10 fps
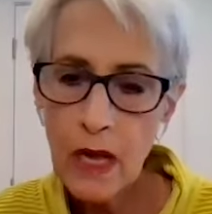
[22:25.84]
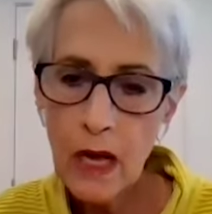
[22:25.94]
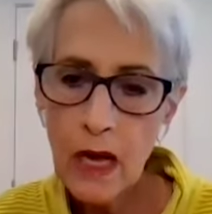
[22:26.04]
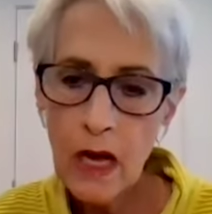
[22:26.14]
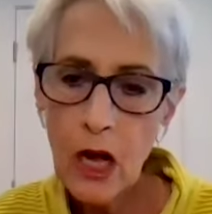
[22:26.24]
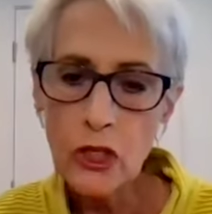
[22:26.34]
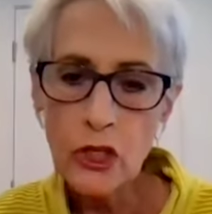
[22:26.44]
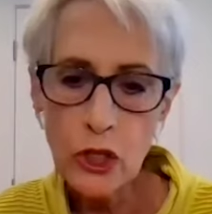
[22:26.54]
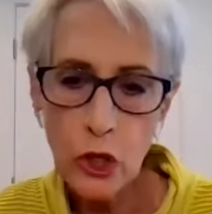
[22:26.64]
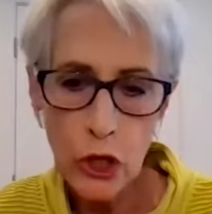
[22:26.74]

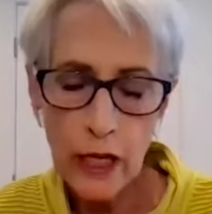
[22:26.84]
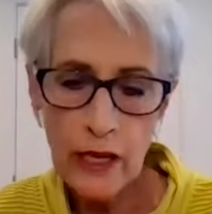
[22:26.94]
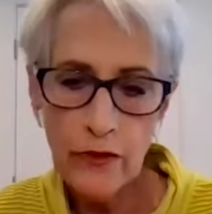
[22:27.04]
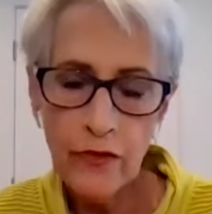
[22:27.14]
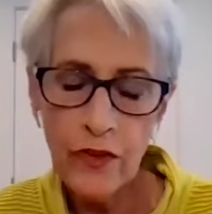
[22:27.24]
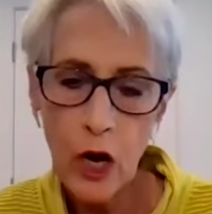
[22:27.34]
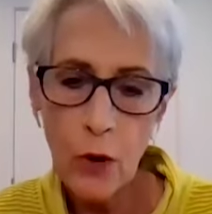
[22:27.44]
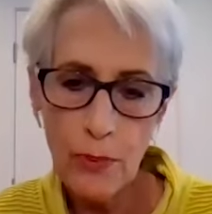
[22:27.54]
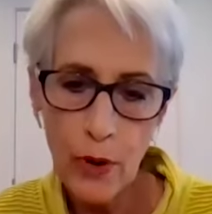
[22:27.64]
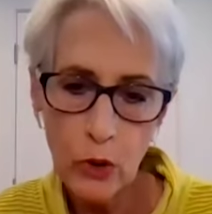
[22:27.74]
assertive
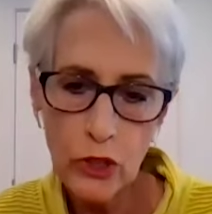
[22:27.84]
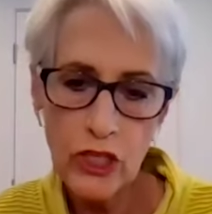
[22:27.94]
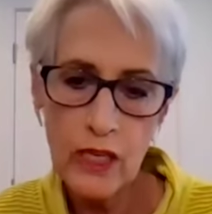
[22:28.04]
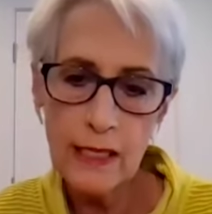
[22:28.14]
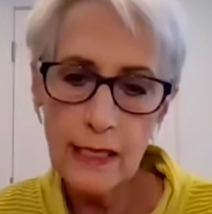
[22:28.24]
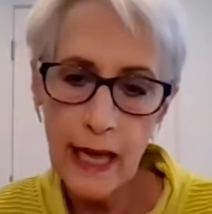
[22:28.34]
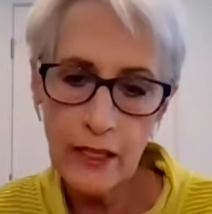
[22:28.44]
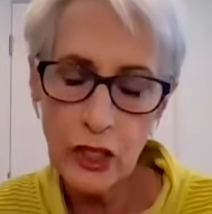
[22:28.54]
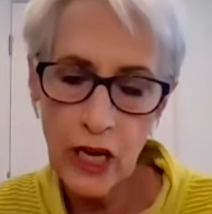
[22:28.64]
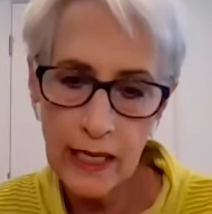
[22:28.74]
approach to the
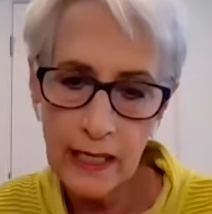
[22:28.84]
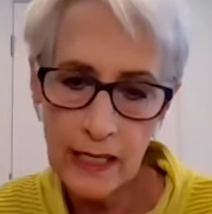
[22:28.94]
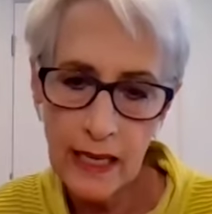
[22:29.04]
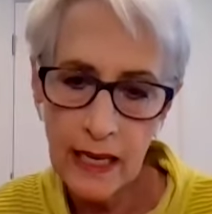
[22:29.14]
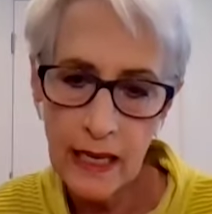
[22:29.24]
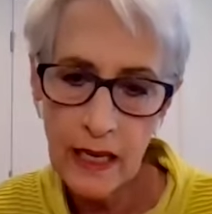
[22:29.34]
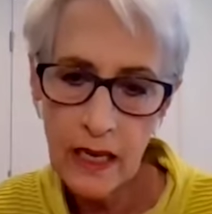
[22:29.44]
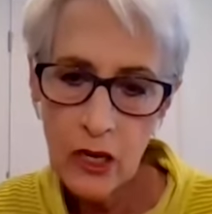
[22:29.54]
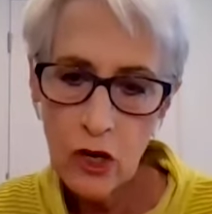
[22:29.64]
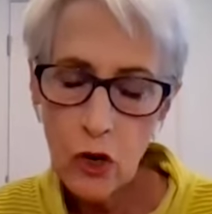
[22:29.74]
South China Sea.
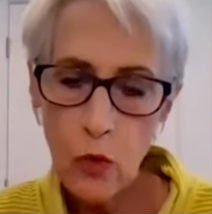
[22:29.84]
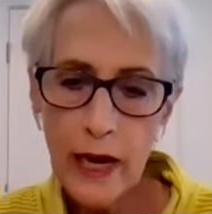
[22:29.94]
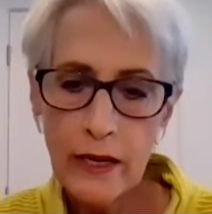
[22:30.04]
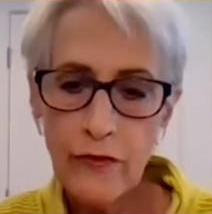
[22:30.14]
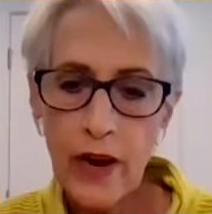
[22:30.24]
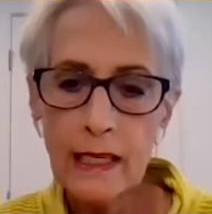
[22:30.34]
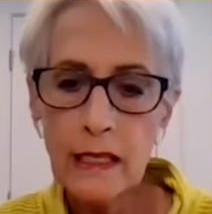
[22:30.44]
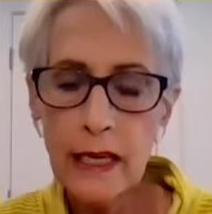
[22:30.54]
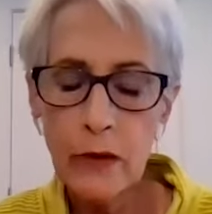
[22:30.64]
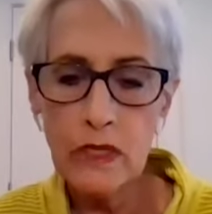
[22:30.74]
Quite
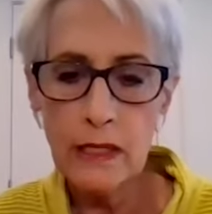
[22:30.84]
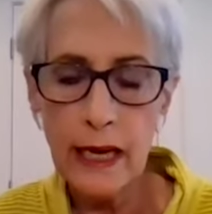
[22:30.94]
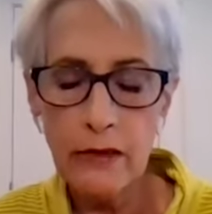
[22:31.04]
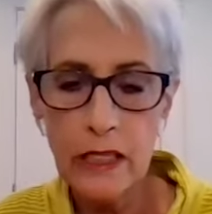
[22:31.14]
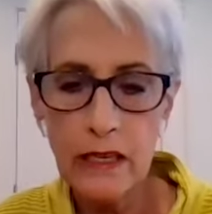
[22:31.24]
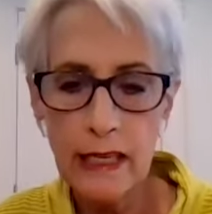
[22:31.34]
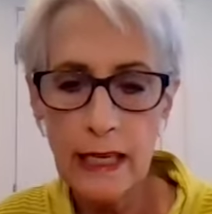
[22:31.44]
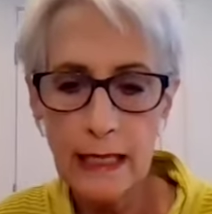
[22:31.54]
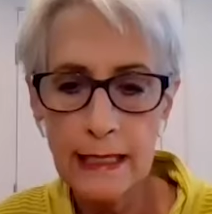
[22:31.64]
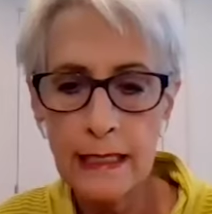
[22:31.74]
frankly, it was Secretary
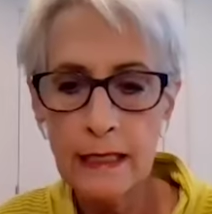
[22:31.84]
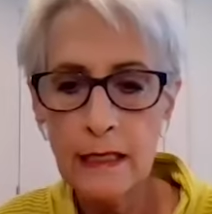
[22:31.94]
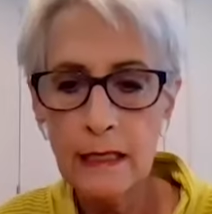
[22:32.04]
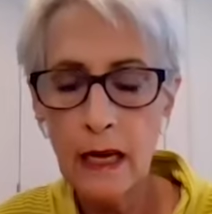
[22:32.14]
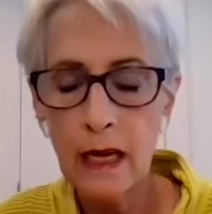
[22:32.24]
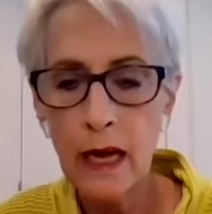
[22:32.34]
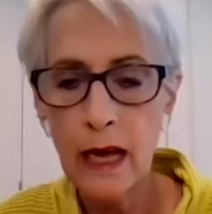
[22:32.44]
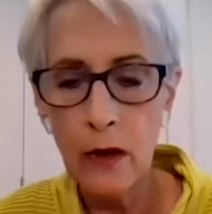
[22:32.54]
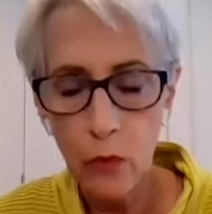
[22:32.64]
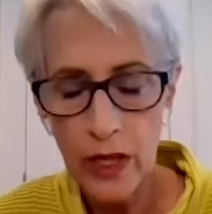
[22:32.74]
Clinton
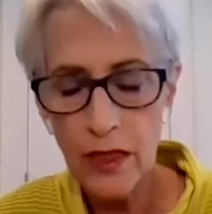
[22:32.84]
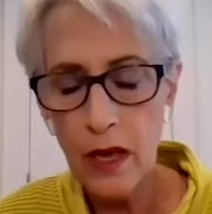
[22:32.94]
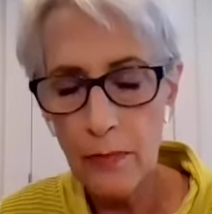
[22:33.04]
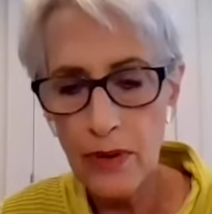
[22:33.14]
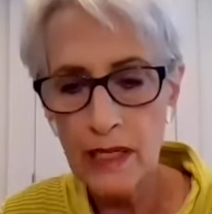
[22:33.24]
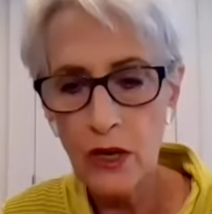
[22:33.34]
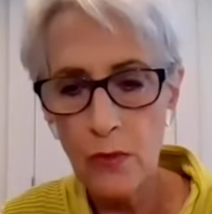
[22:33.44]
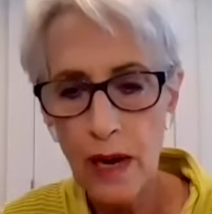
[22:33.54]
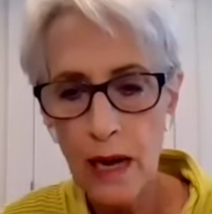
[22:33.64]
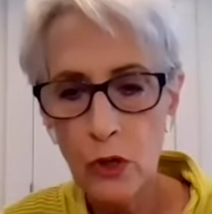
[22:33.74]
with
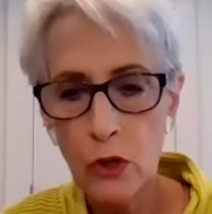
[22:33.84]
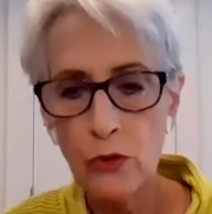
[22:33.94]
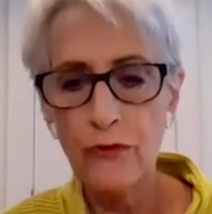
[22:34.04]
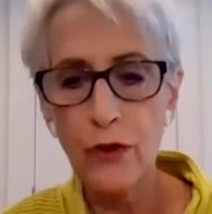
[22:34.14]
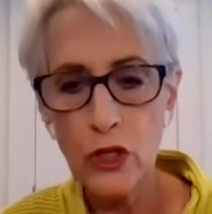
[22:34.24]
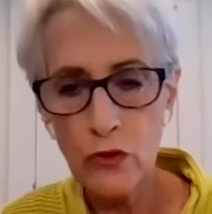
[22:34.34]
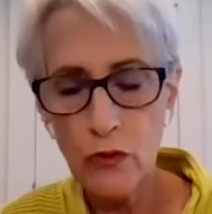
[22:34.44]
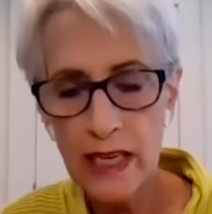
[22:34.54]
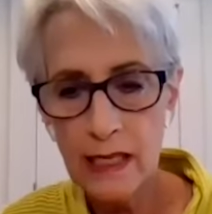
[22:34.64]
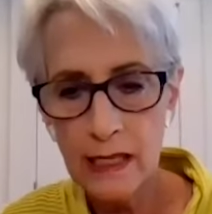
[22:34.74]
President Obama who first
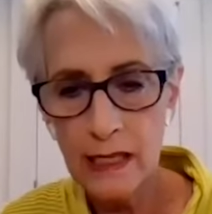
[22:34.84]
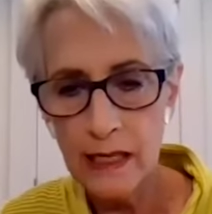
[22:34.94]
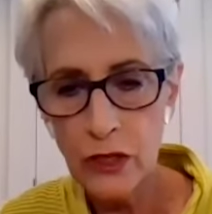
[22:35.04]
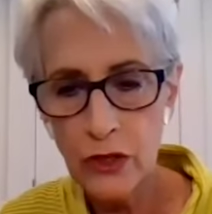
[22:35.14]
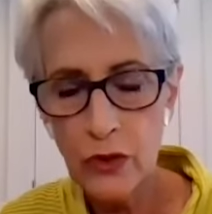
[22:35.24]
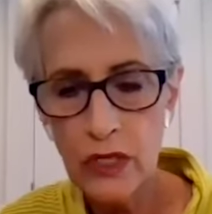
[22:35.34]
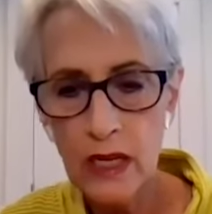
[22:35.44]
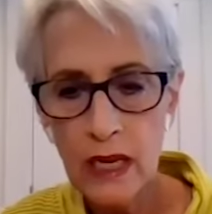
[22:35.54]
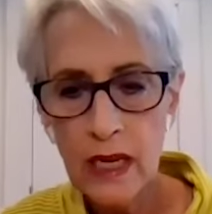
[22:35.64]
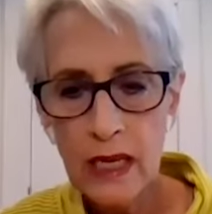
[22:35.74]
raised these
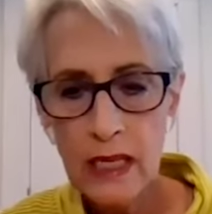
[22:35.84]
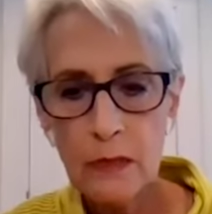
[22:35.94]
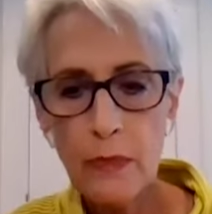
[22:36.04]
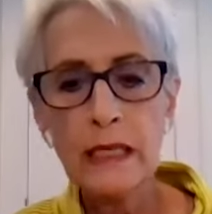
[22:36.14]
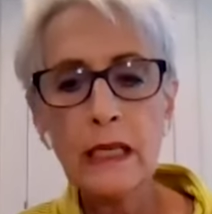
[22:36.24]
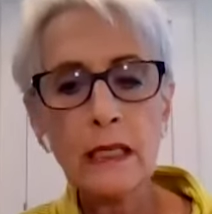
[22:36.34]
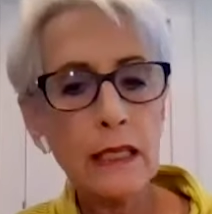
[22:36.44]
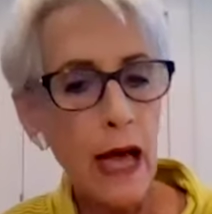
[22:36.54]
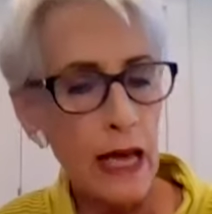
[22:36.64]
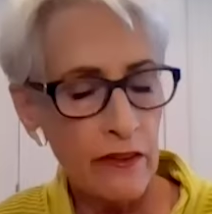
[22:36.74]
issues, spent a
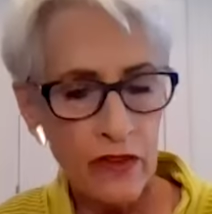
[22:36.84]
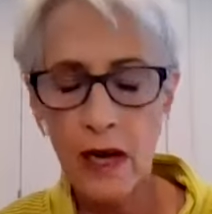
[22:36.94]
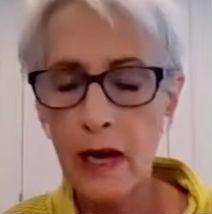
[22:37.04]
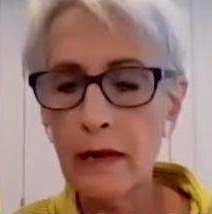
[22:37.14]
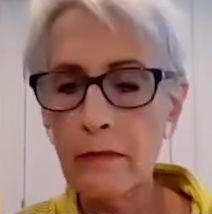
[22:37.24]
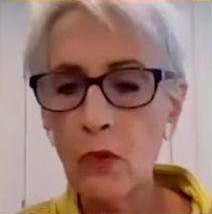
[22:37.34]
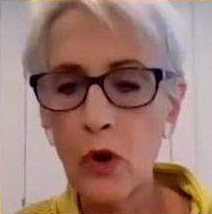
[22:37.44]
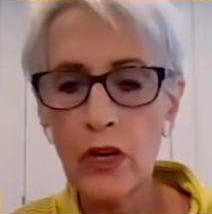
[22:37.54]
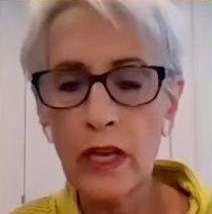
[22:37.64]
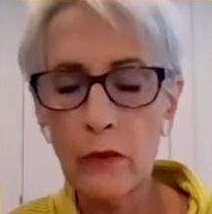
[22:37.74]
lot of time
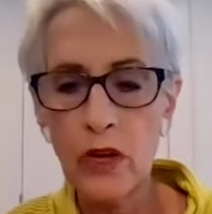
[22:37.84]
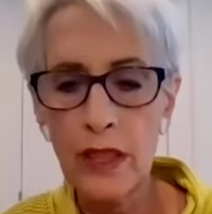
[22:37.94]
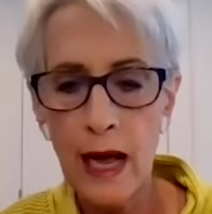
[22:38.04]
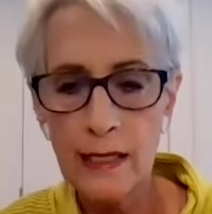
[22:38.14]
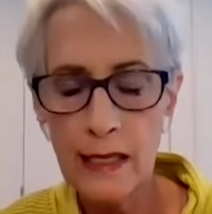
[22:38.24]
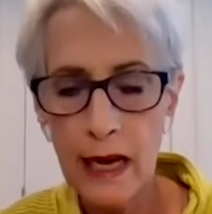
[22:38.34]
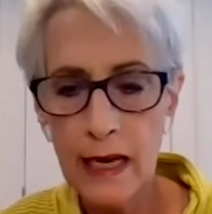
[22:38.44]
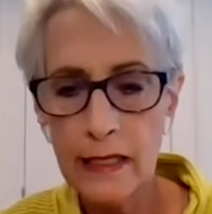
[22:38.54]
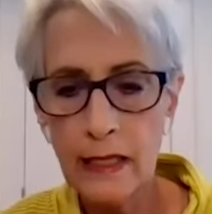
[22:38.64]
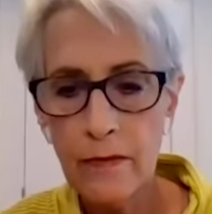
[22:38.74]
working with
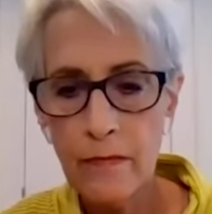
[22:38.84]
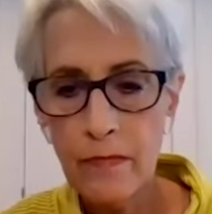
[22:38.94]
ASEAN